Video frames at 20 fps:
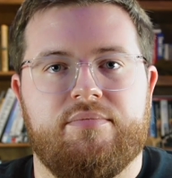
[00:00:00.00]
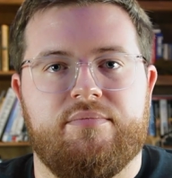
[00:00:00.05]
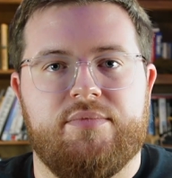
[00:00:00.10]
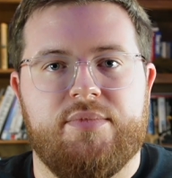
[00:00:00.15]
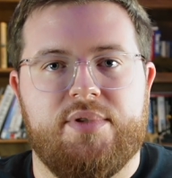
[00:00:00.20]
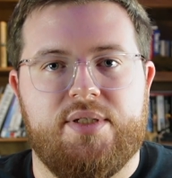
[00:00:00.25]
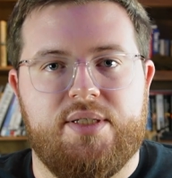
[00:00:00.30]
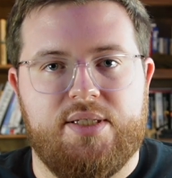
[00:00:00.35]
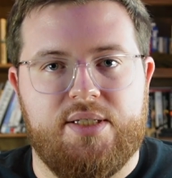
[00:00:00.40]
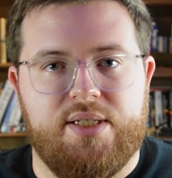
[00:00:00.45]

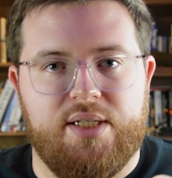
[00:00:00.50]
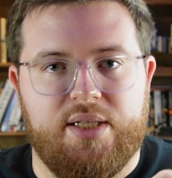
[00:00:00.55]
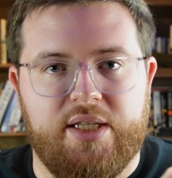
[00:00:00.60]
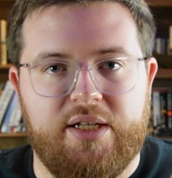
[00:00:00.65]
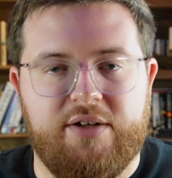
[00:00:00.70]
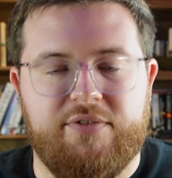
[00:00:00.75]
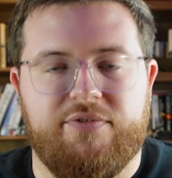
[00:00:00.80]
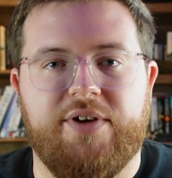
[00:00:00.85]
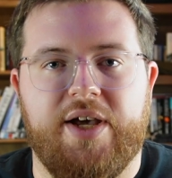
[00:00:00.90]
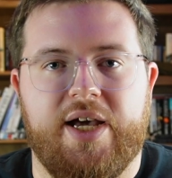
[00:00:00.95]

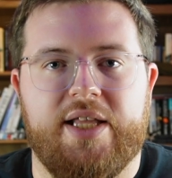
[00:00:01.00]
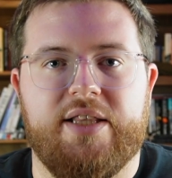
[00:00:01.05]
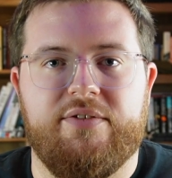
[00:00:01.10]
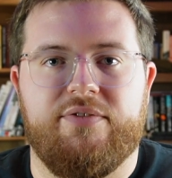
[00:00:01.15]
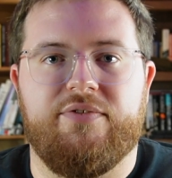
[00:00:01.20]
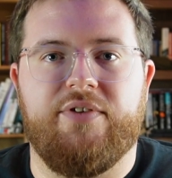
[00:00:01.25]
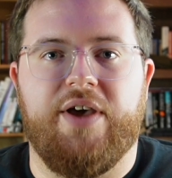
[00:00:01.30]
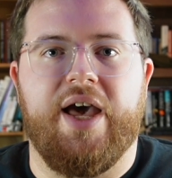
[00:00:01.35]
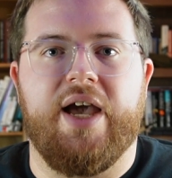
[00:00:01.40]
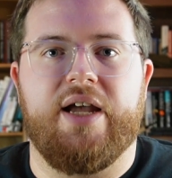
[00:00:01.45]
solidified the
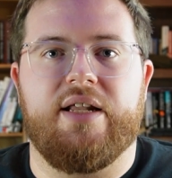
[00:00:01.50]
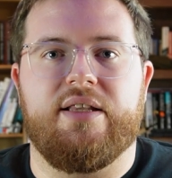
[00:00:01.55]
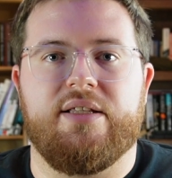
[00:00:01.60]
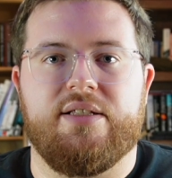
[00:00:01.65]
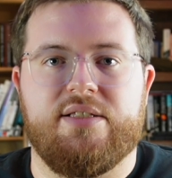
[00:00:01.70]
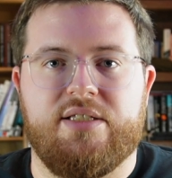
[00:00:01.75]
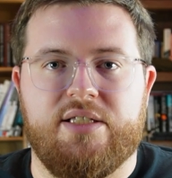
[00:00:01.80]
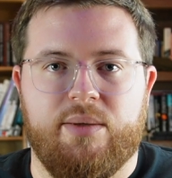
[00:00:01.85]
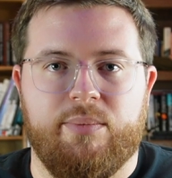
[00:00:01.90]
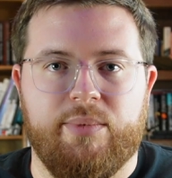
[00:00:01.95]
fact
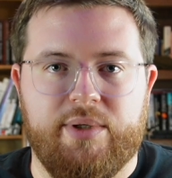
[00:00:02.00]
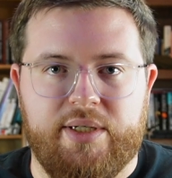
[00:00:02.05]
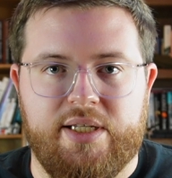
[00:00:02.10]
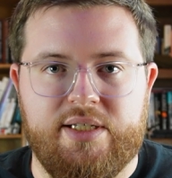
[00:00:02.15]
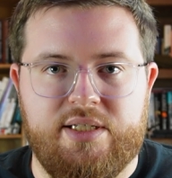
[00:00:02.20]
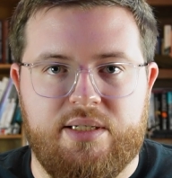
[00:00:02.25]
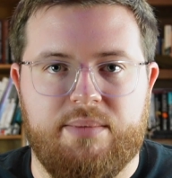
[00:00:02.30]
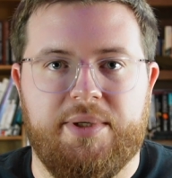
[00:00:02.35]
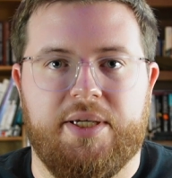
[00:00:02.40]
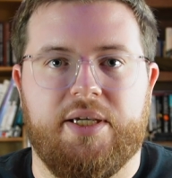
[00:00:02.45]
that someone
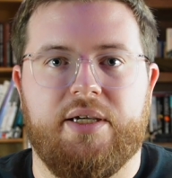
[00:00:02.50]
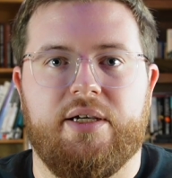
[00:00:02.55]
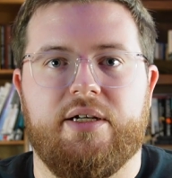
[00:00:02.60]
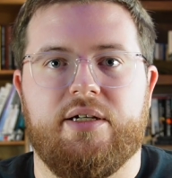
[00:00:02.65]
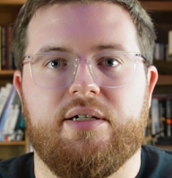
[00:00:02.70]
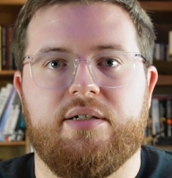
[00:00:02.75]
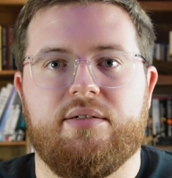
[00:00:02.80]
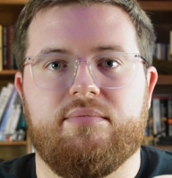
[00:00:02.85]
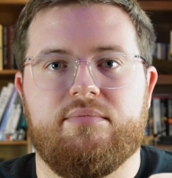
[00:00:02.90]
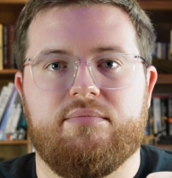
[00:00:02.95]
needs to be
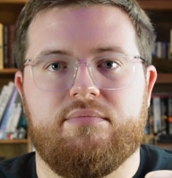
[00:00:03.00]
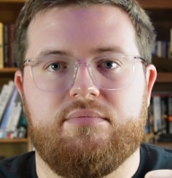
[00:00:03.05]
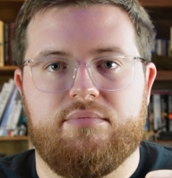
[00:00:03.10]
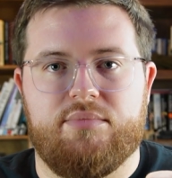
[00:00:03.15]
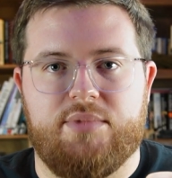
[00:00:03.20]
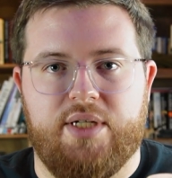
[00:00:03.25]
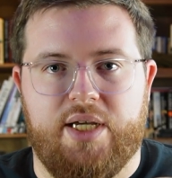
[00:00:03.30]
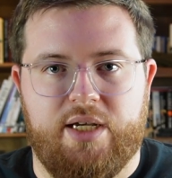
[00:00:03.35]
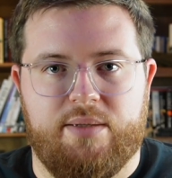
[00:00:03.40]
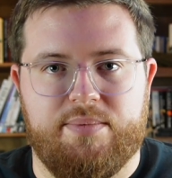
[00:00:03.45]
here
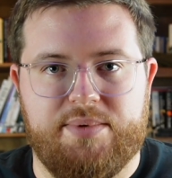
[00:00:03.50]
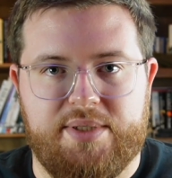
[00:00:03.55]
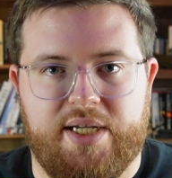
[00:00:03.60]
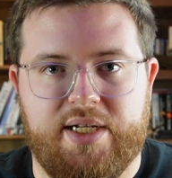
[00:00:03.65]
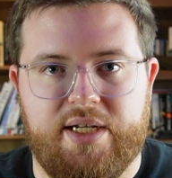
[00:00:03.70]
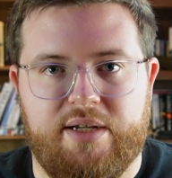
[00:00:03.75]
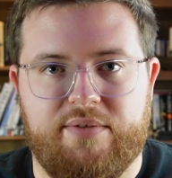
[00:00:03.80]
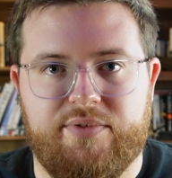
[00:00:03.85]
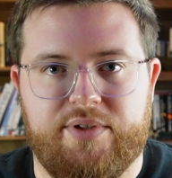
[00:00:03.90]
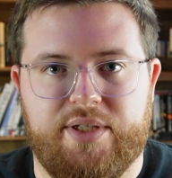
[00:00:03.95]
to help
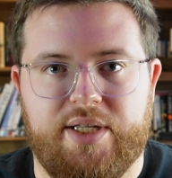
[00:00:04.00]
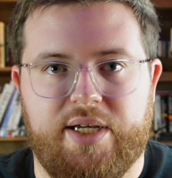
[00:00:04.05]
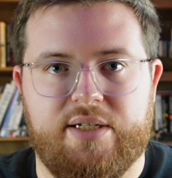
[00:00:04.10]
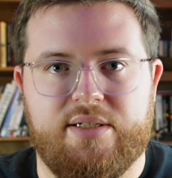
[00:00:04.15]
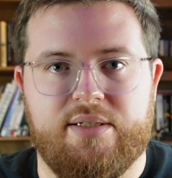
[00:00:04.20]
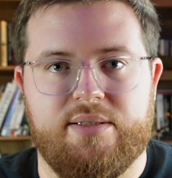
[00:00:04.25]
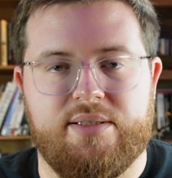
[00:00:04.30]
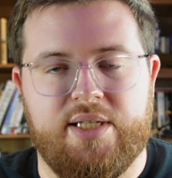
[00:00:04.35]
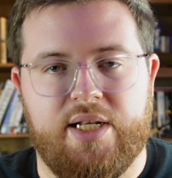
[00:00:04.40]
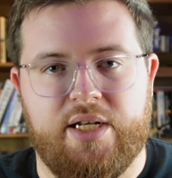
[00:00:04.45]
stand up for that,
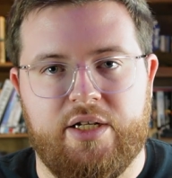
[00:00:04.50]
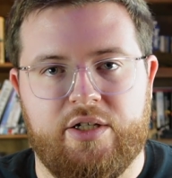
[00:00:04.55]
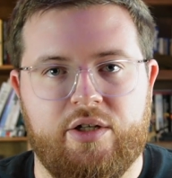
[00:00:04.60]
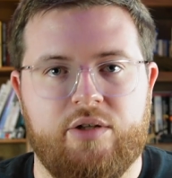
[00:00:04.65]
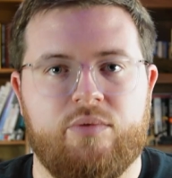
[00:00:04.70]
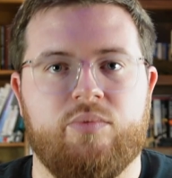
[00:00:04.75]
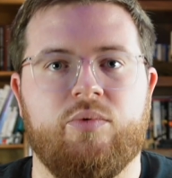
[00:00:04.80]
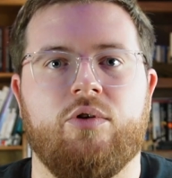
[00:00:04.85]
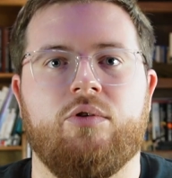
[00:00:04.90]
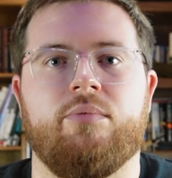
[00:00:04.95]
to set a
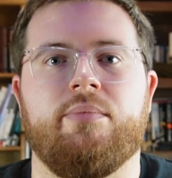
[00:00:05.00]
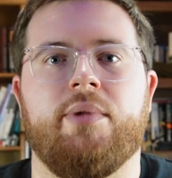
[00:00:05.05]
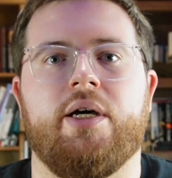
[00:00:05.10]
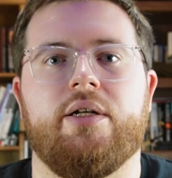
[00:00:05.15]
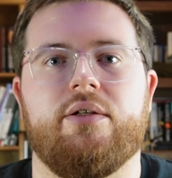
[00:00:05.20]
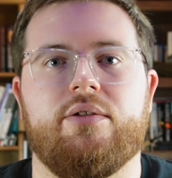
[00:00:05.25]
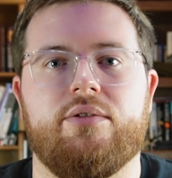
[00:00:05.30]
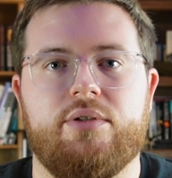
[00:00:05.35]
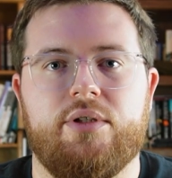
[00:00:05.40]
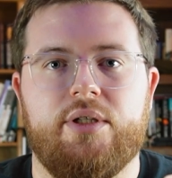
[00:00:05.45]
good role
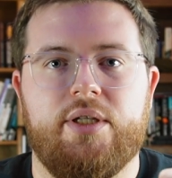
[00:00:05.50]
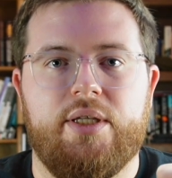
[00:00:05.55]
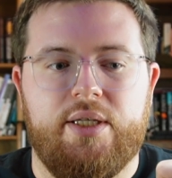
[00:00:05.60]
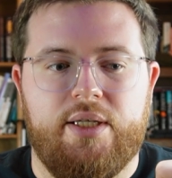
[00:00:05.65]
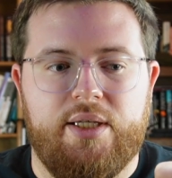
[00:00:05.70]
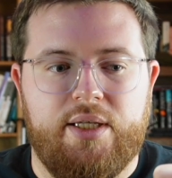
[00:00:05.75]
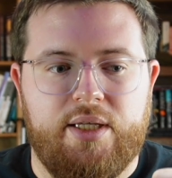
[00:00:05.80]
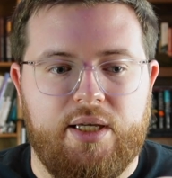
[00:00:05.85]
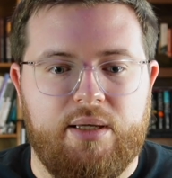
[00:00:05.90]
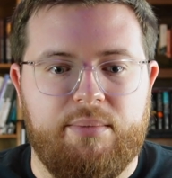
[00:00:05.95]
model
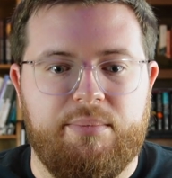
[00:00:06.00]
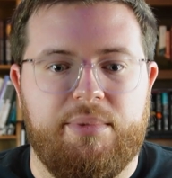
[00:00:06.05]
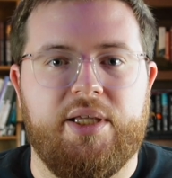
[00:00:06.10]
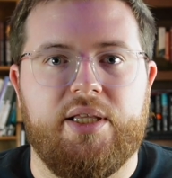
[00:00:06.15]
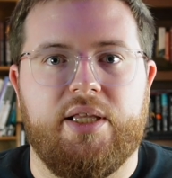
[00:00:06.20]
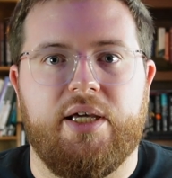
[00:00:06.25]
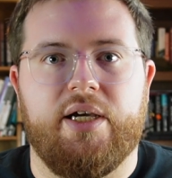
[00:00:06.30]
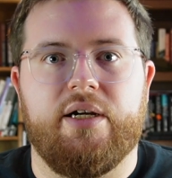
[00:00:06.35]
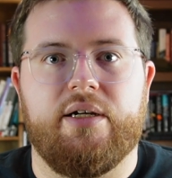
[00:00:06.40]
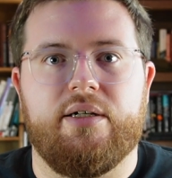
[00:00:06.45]
and be
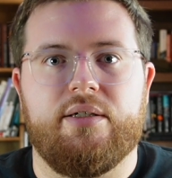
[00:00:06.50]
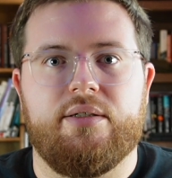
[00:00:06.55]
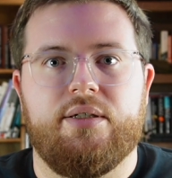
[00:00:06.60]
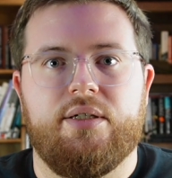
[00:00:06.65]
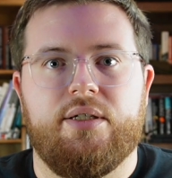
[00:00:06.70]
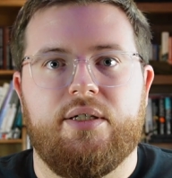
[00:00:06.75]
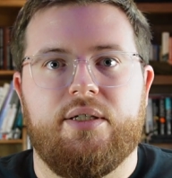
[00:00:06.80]
there